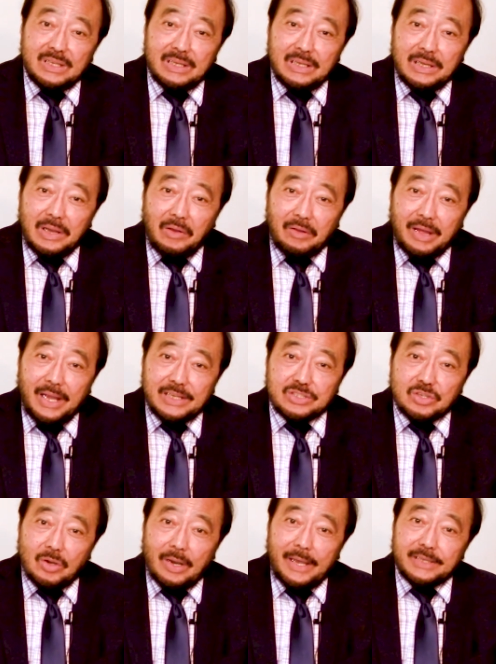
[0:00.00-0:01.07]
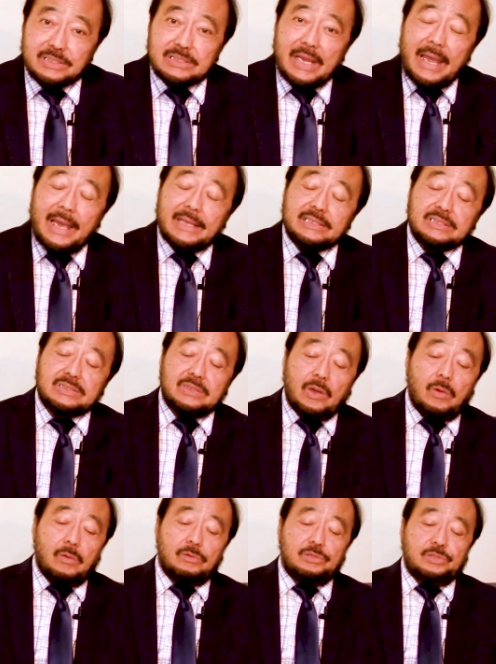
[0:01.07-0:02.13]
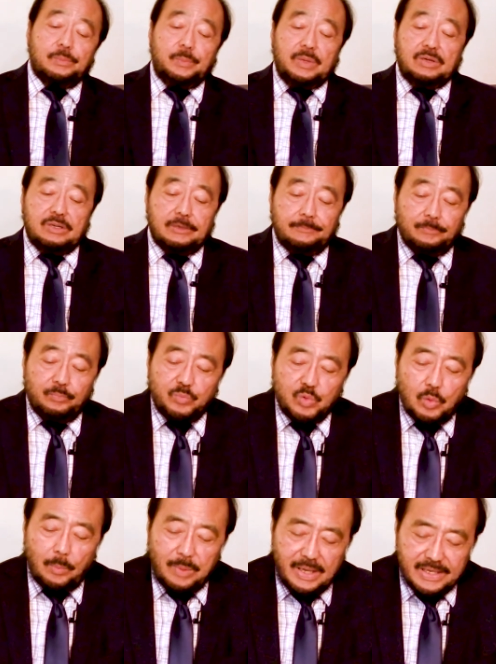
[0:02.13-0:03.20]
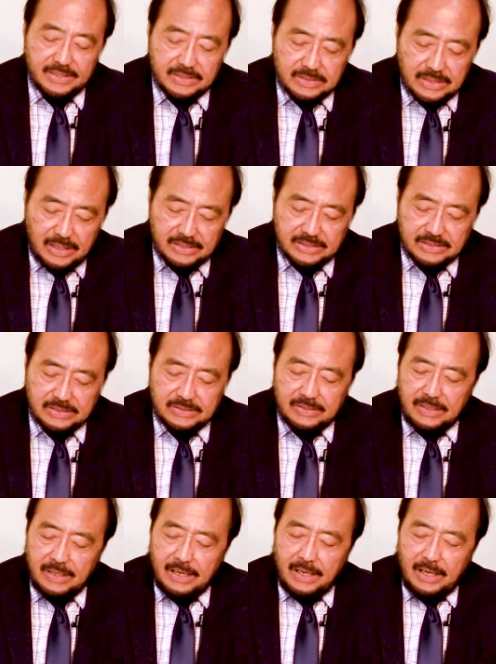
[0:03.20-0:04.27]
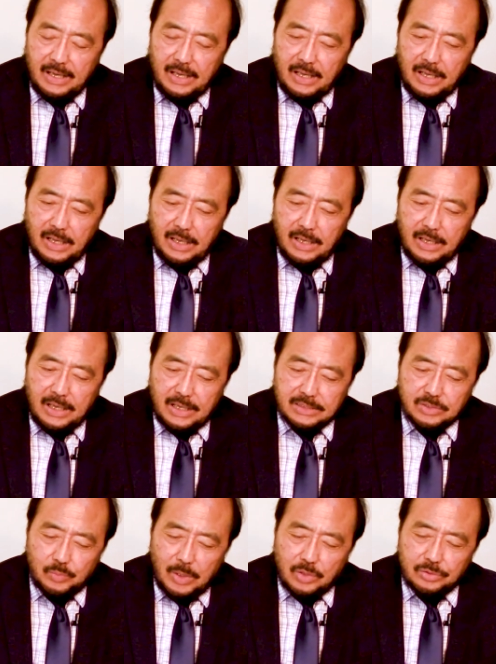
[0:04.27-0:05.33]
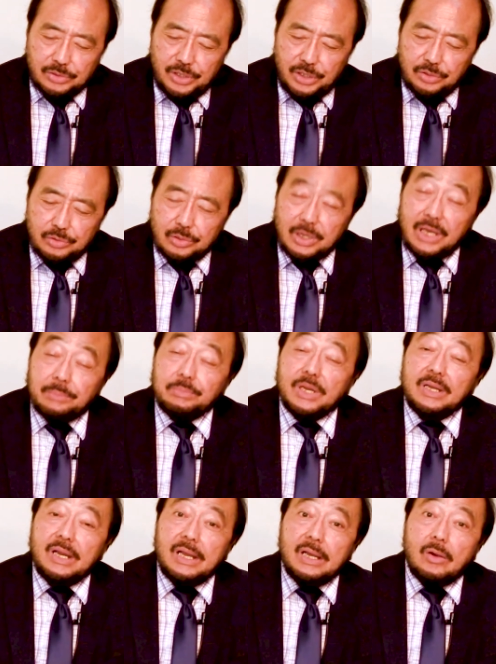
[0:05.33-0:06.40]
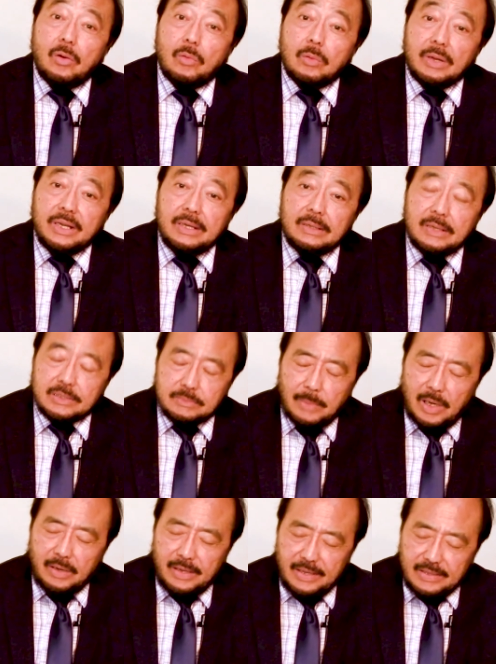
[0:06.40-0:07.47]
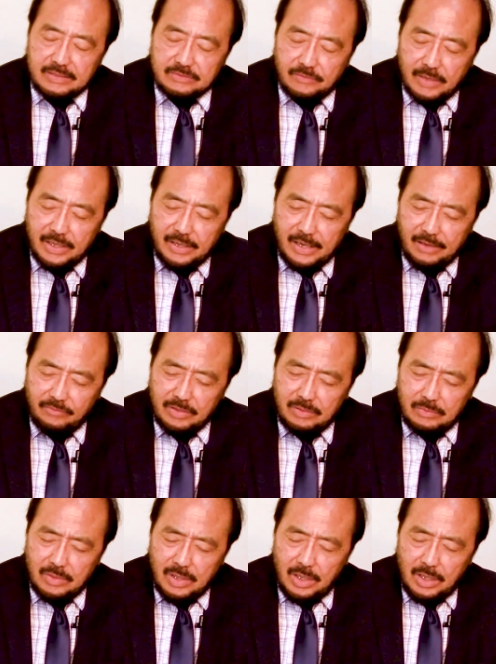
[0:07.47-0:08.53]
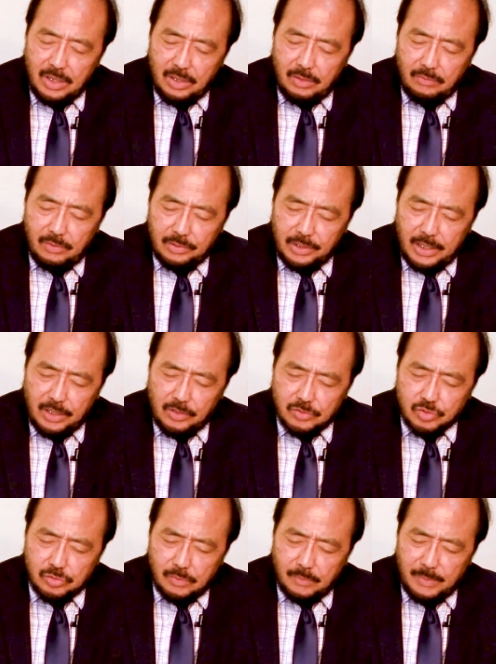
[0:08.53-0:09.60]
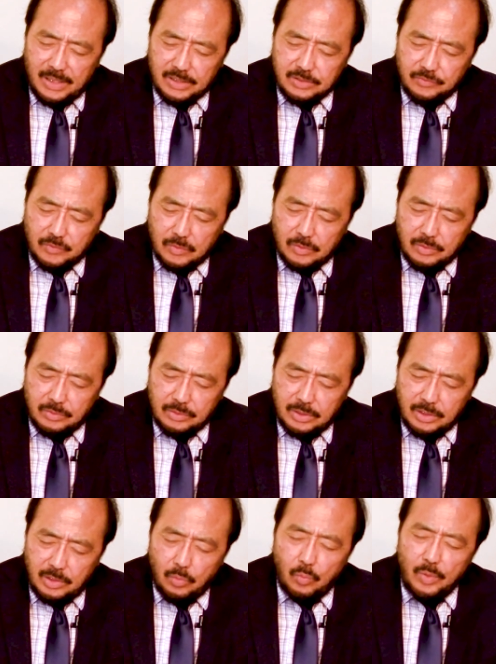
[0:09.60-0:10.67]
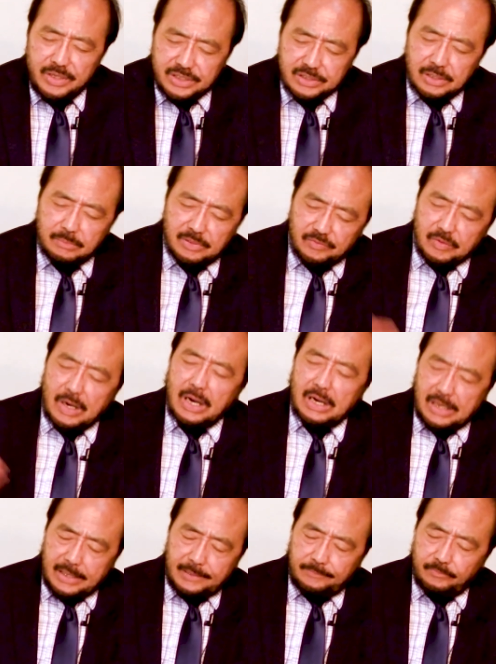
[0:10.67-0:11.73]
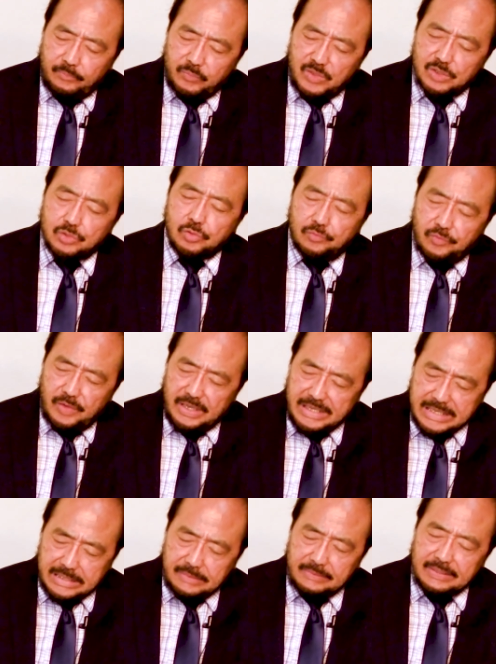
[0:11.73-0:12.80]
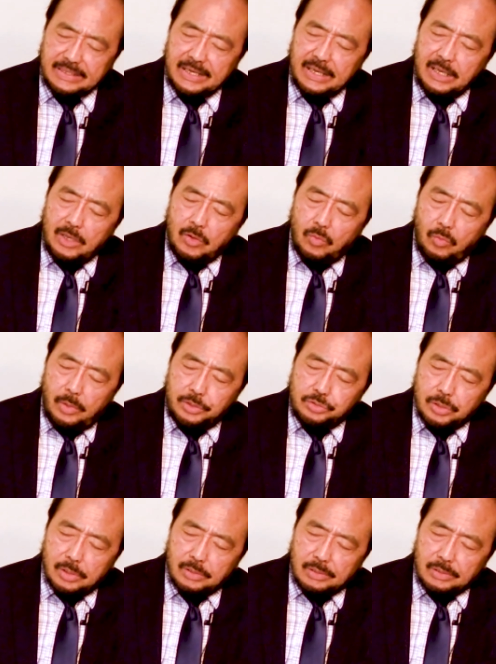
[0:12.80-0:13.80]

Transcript: Okay, so let's ask the Holy Spirit to bless us and as we continue to keep the day holy. Let's bow our heads. Father in heaven, we thank you so much for the wisdom of God, the Sophia, which you